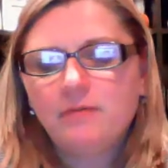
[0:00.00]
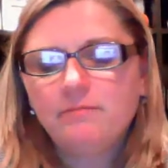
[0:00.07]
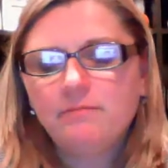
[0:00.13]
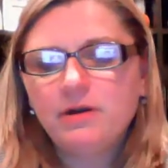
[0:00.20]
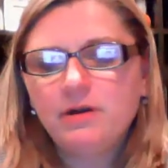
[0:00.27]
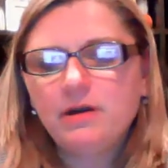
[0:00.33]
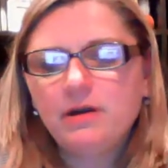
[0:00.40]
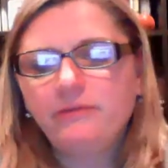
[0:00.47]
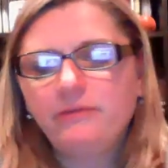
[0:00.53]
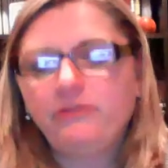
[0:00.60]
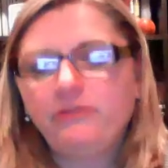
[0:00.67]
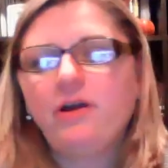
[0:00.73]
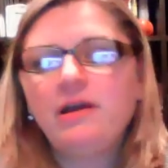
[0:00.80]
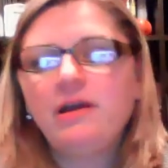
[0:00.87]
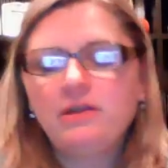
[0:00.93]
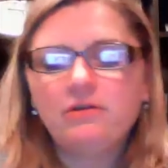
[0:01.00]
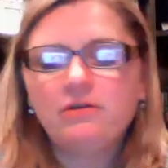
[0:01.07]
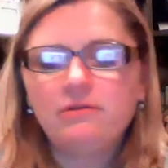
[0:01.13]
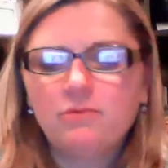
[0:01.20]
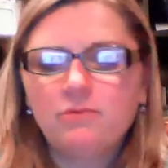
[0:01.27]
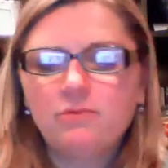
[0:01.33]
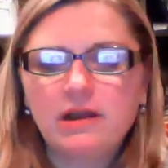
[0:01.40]
Bert, I'm sorry that you're
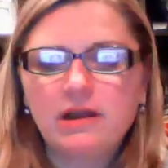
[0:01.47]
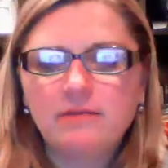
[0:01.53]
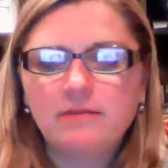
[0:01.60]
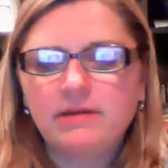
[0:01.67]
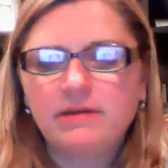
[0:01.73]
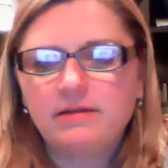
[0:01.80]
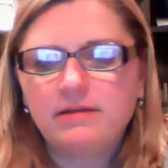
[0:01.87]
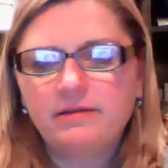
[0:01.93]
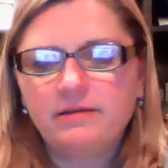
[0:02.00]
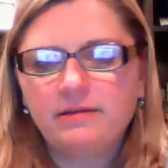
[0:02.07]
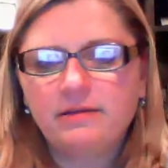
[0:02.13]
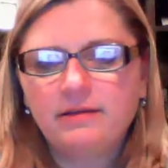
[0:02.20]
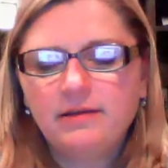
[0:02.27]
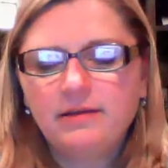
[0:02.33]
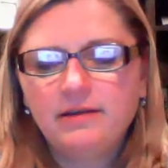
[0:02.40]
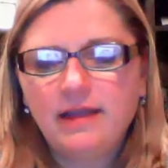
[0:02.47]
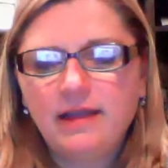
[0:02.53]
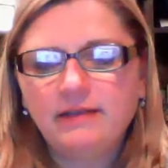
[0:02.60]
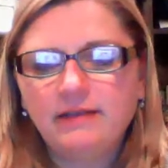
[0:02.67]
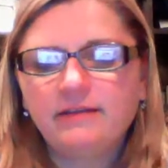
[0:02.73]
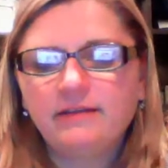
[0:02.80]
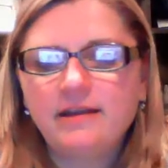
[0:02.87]
in mourning, but
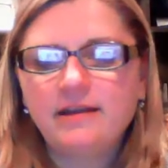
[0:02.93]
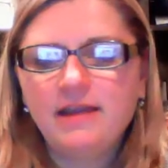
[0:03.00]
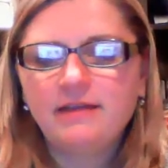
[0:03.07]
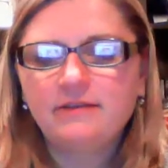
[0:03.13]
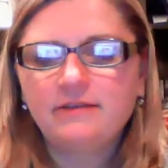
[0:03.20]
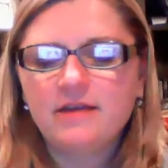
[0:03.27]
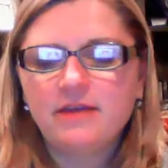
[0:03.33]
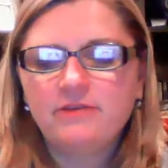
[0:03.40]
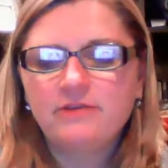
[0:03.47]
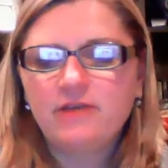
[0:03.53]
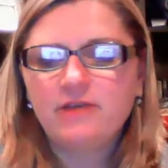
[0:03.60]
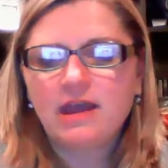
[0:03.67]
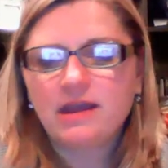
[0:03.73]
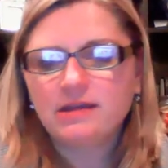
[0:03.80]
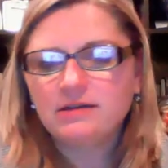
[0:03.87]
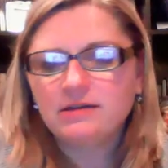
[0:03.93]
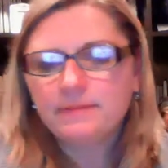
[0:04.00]
next Sunday is another day.